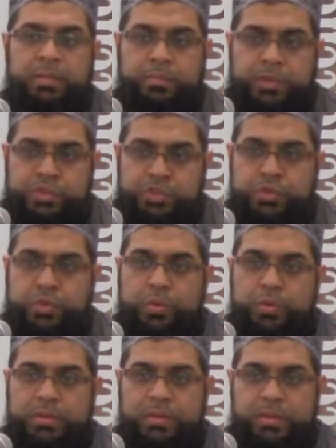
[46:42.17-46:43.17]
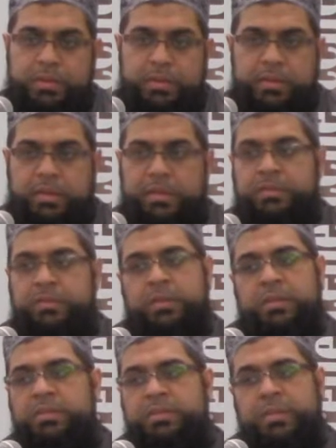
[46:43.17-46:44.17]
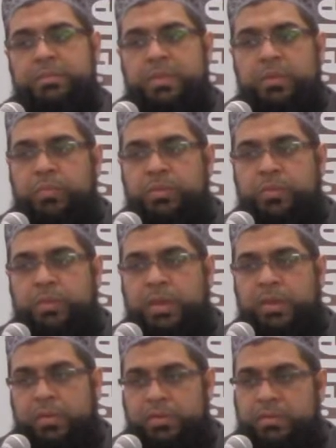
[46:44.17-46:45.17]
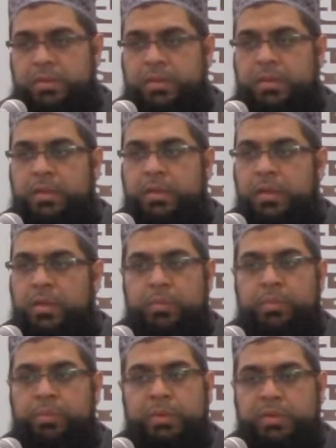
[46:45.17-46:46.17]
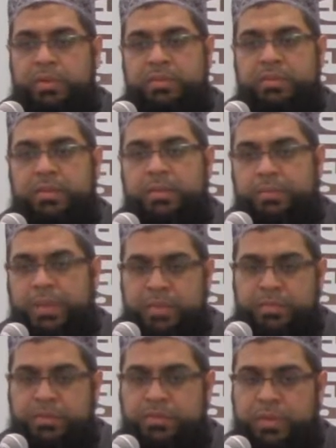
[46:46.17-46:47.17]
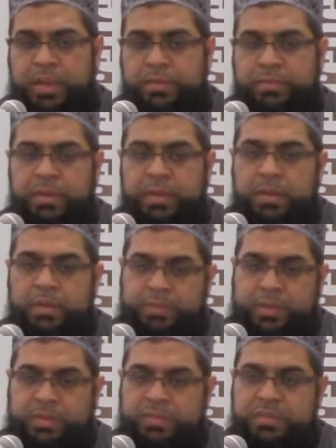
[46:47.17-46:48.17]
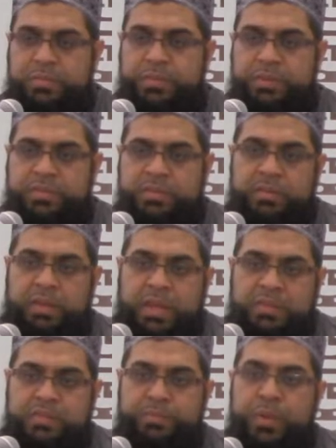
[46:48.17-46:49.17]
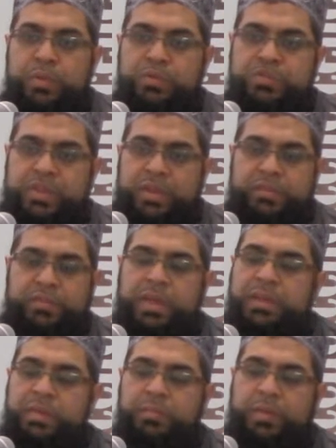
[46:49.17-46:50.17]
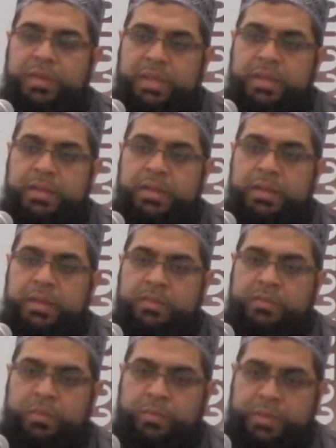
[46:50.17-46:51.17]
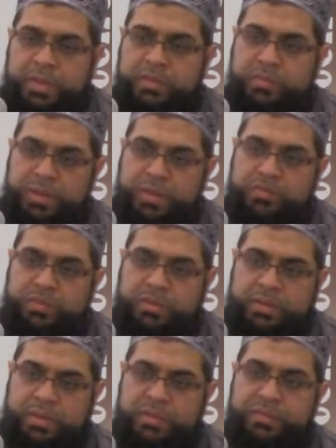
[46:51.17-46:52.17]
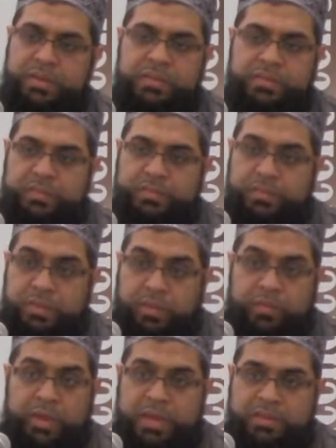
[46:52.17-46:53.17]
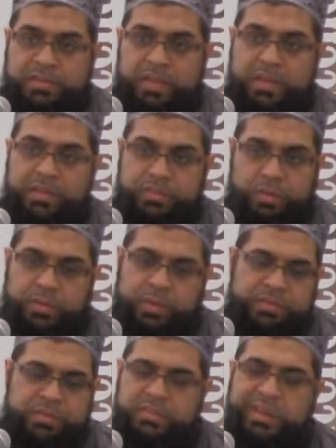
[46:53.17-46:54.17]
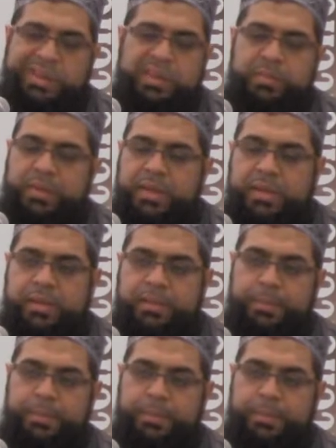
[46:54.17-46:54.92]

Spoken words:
but short is something which we will not be able to have, because simple reason, exposure of anybody. So we need to make sure that the coffin is of the right size or even slightly bigger.